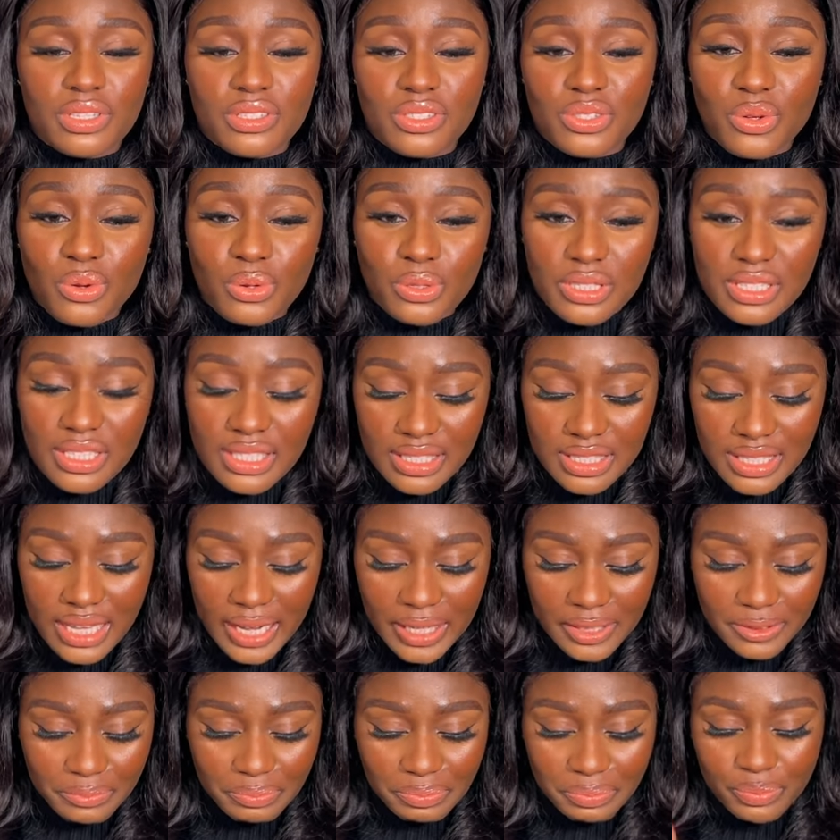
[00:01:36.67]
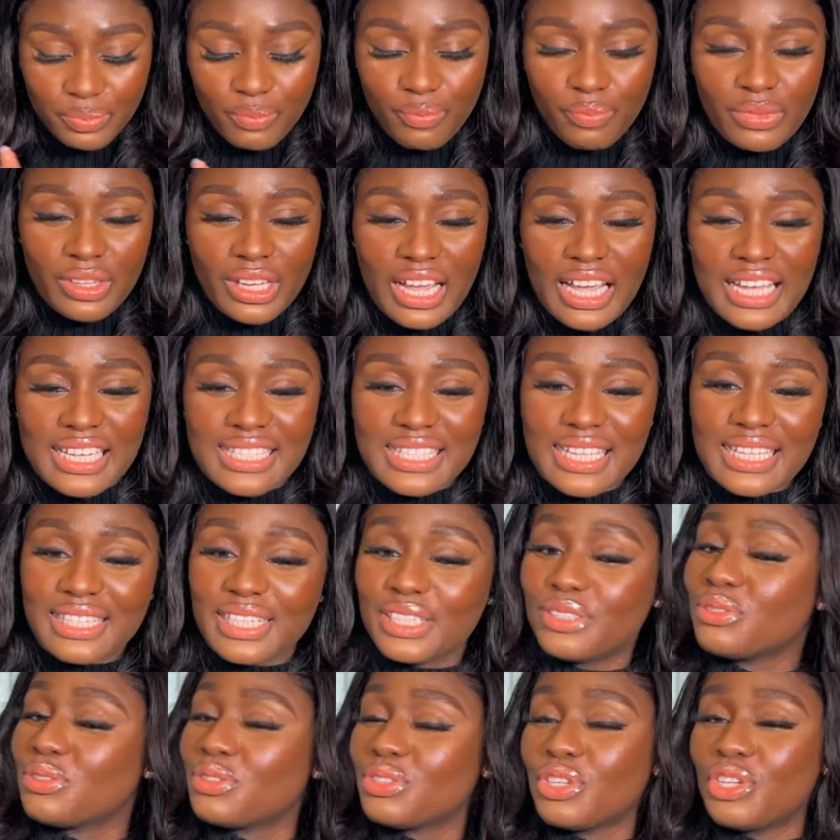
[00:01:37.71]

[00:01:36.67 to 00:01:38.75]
So since then, I started